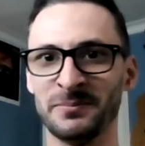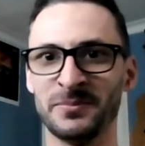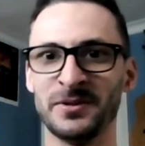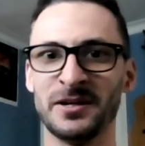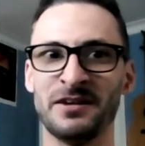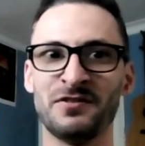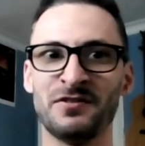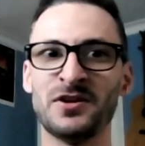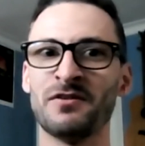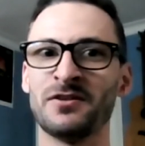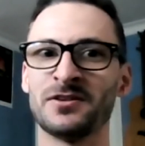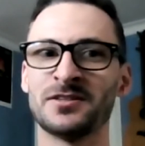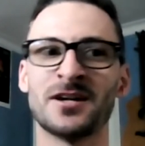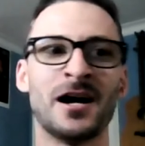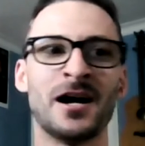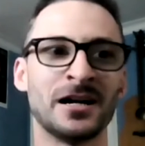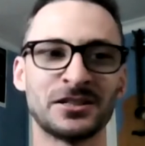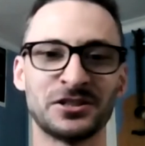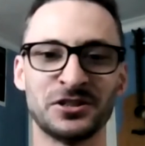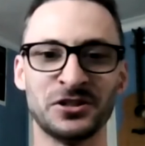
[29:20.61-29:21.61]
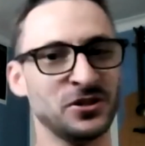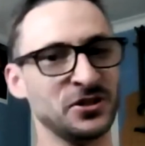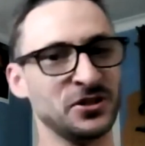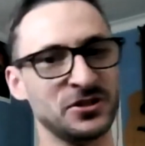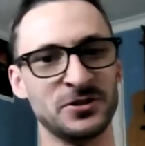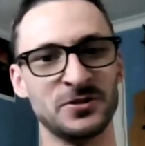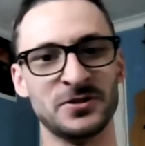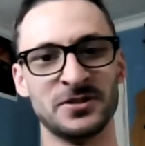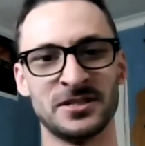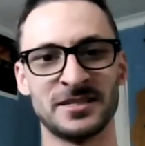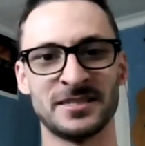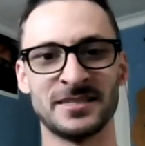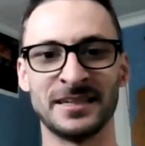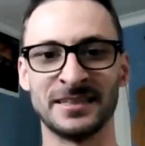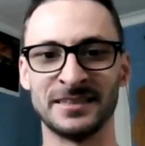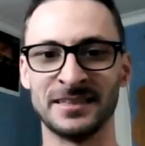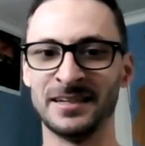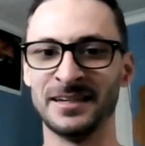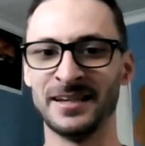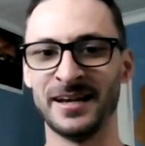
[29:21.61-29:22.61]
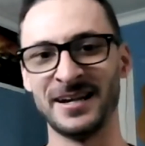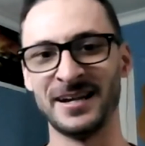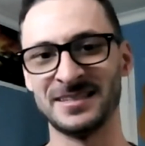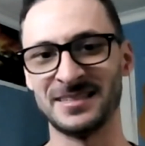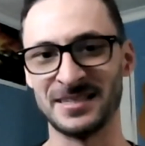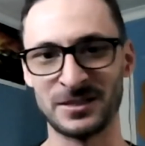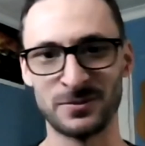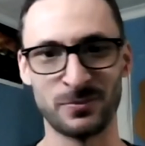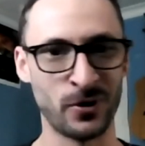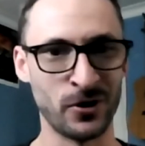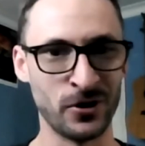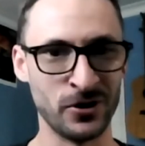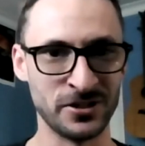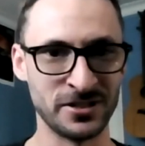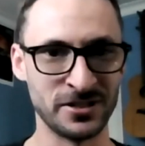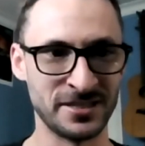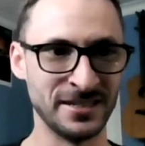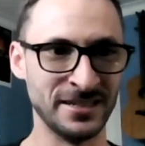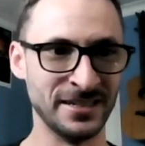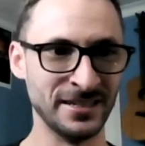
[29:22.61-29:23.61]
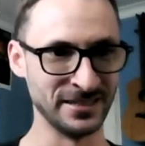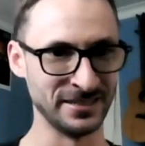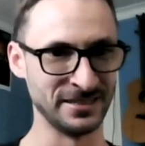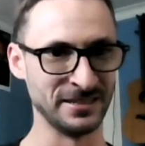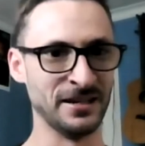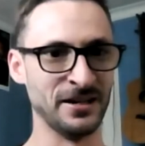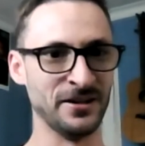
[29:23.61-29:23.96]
but if you ever talked to her, she was just like the nicest person,